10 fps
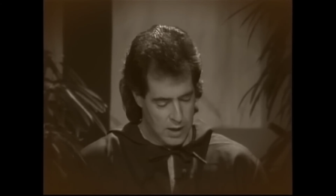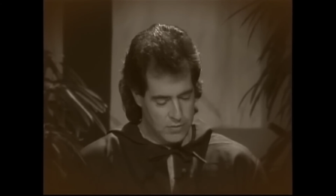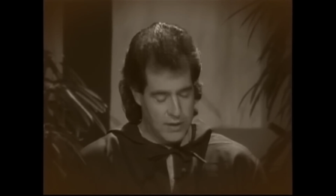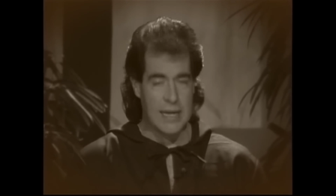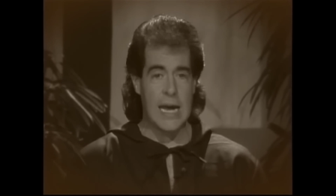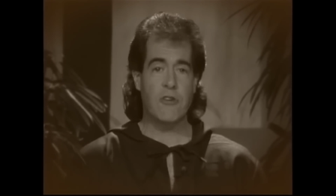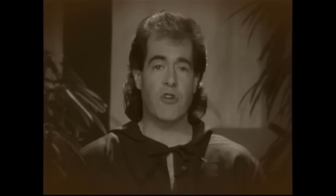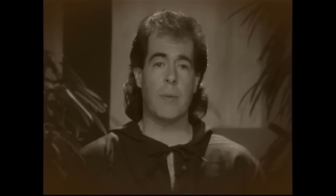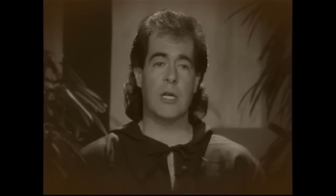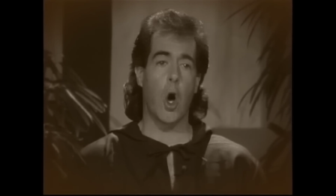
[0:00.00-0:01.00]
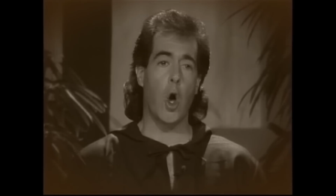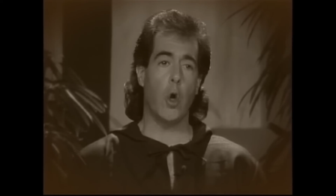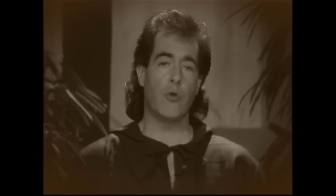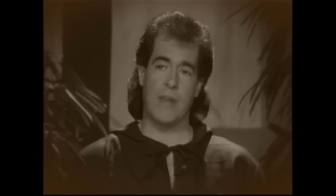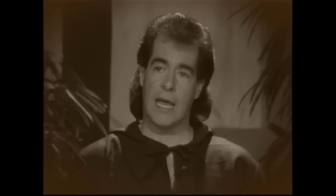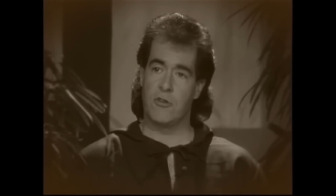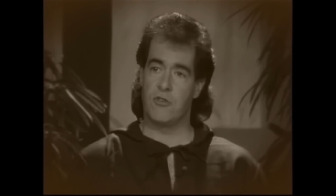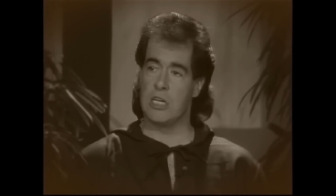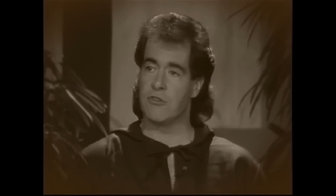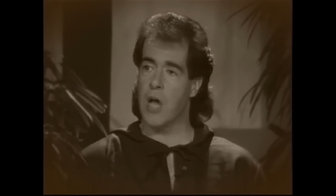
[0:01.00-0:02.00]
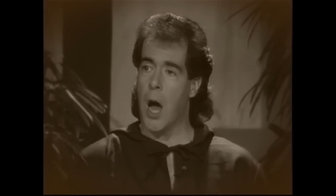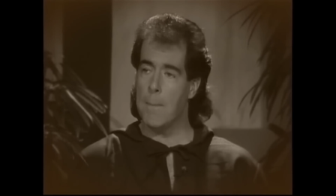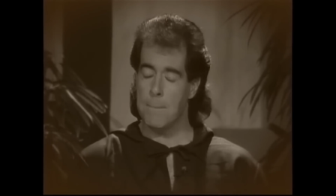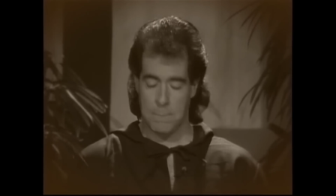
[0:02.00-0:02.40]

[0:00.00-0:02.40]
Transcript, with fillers: then he shall be called Dead Sea Scum.